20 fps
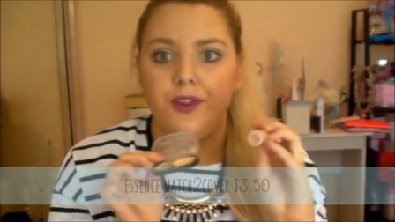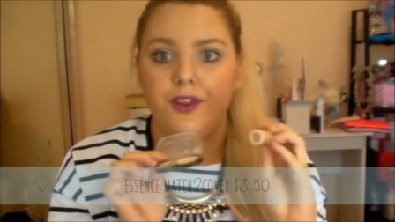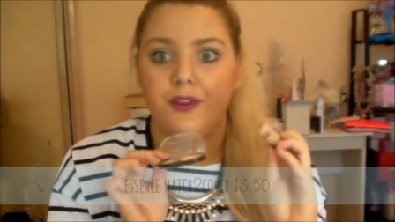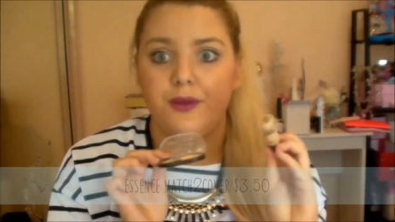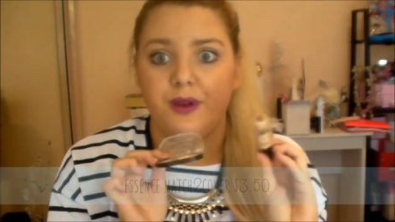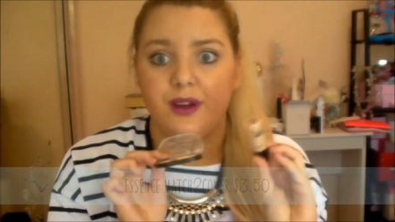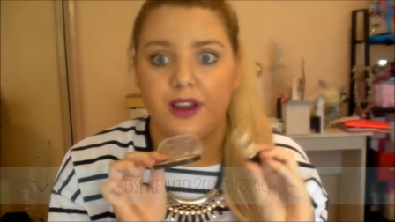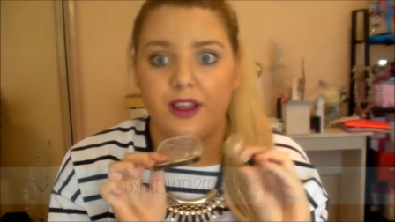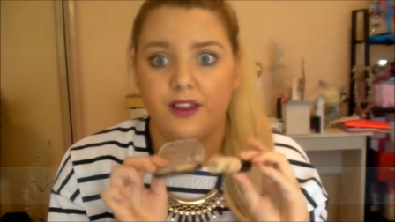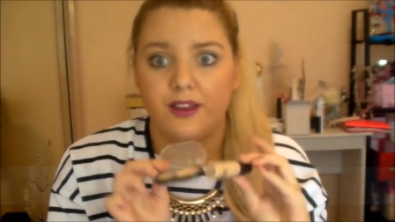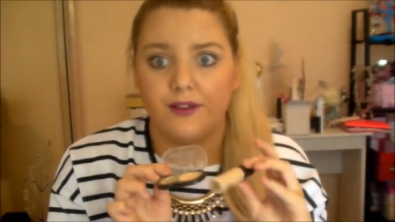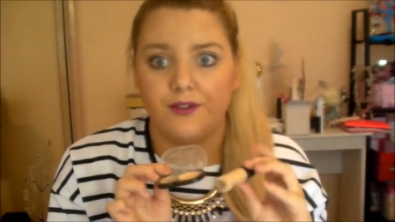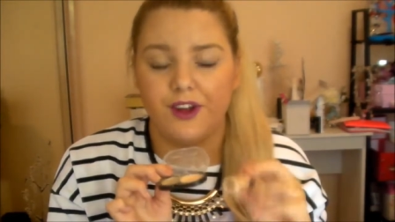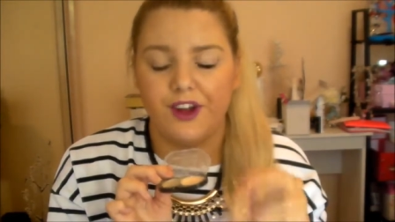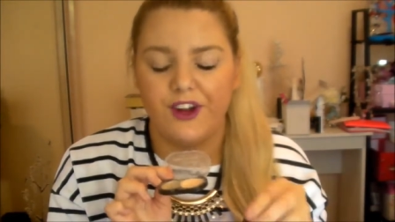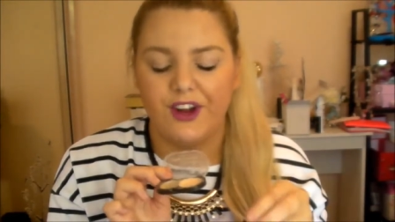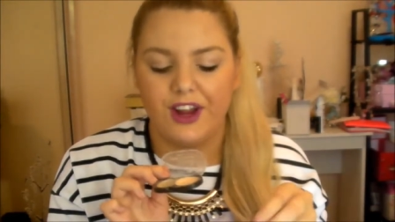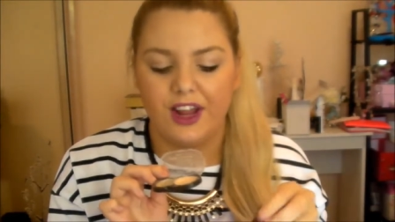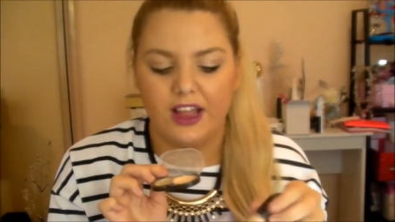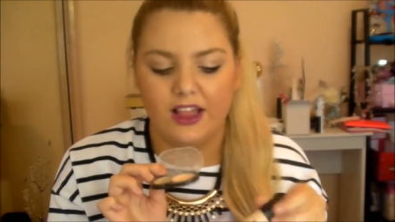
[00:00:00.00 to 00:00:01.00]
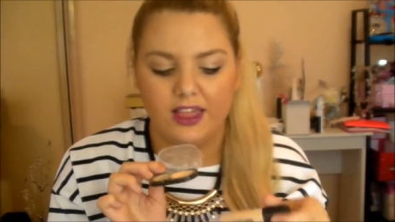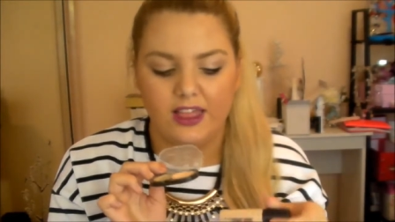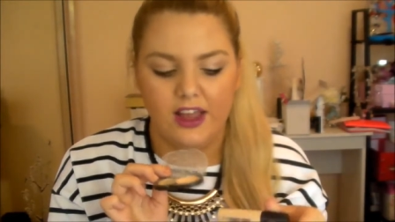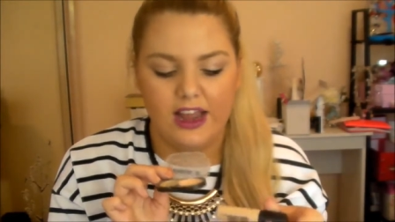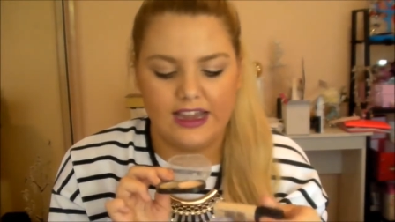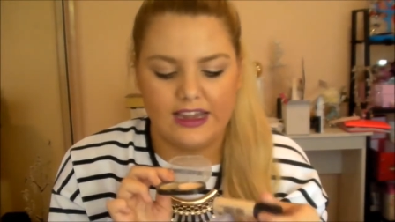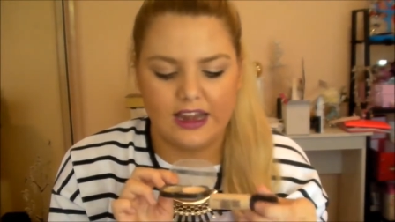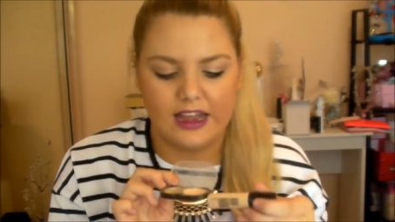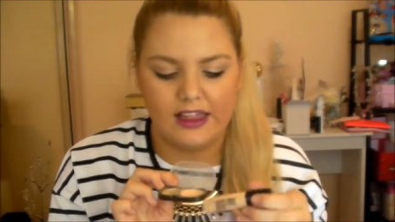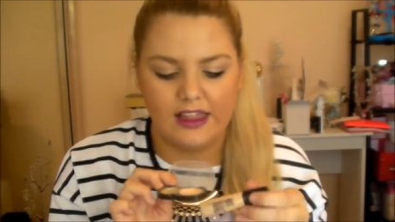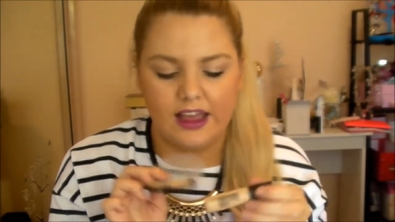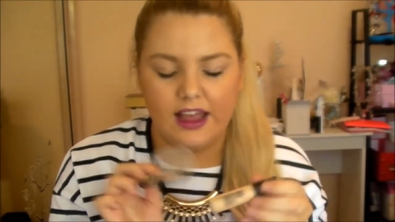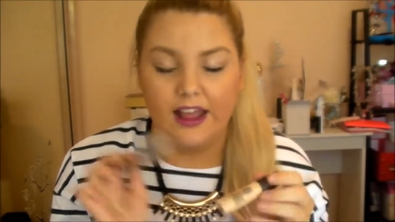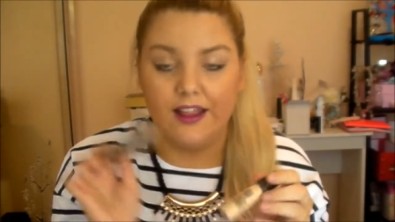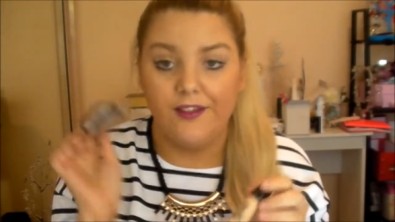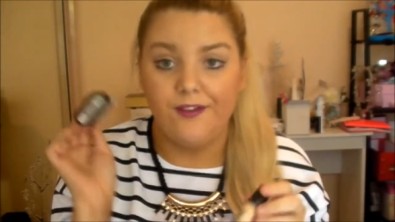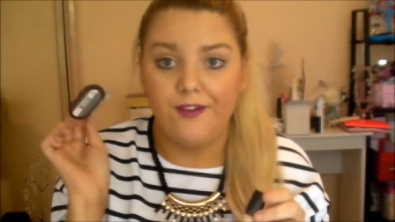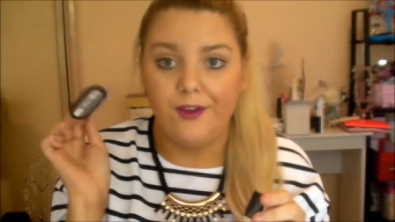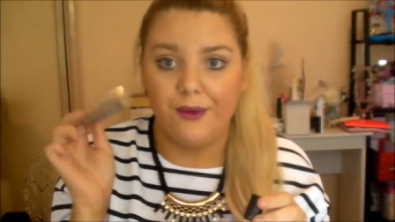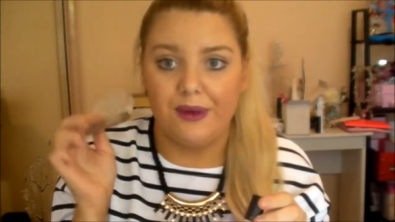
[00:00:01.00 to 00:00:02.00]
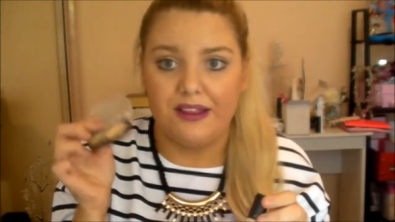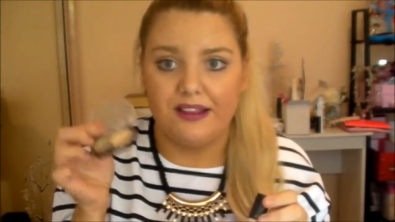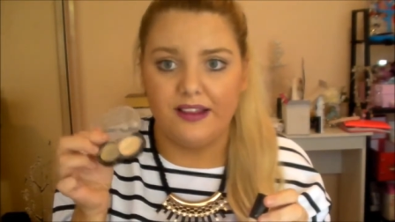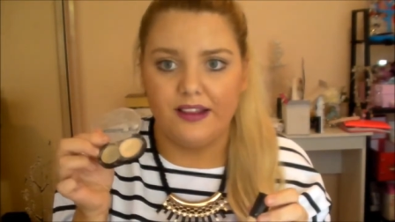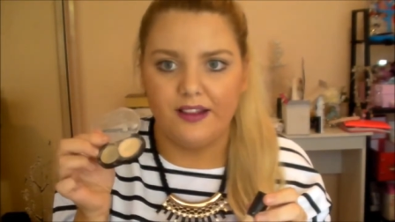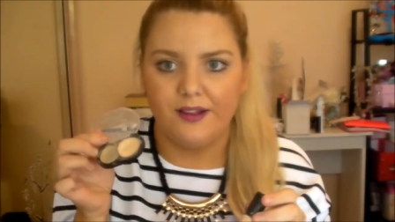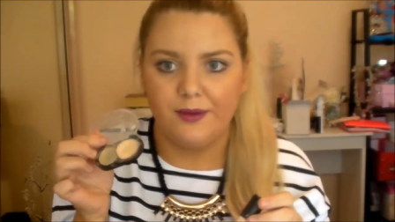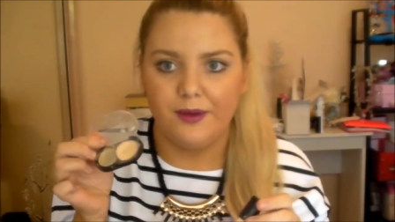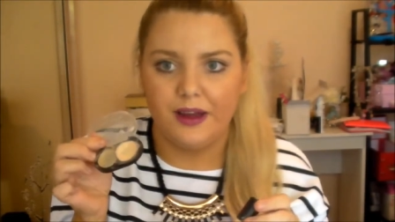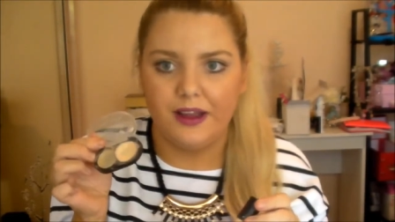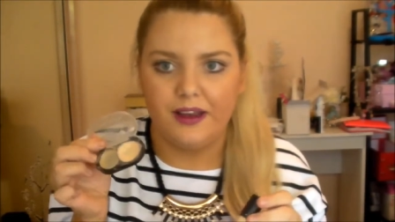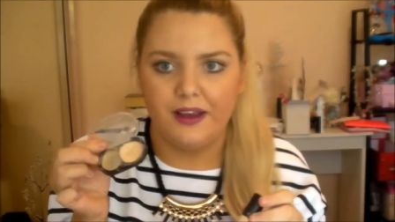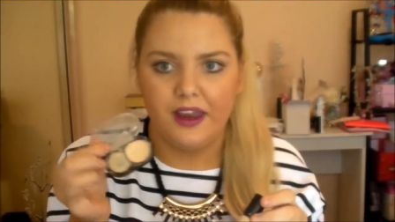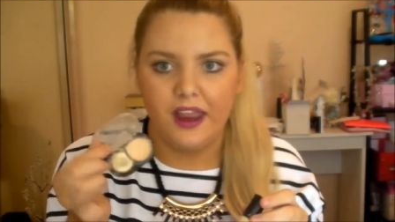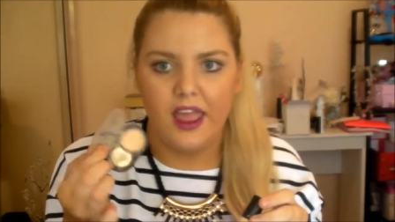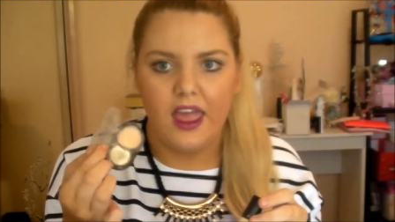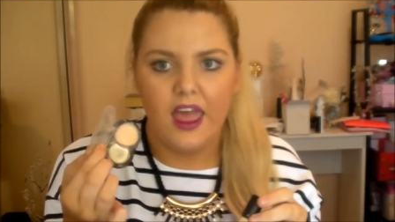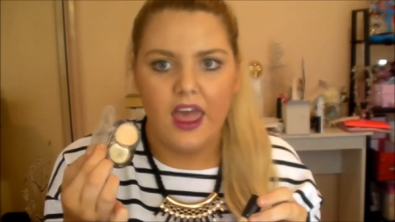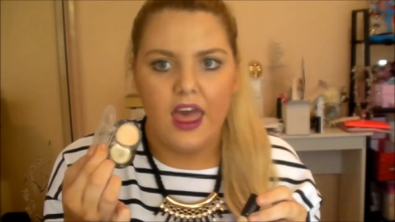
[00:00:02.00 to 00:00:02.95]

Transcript: this one is a very light colour and so is this one.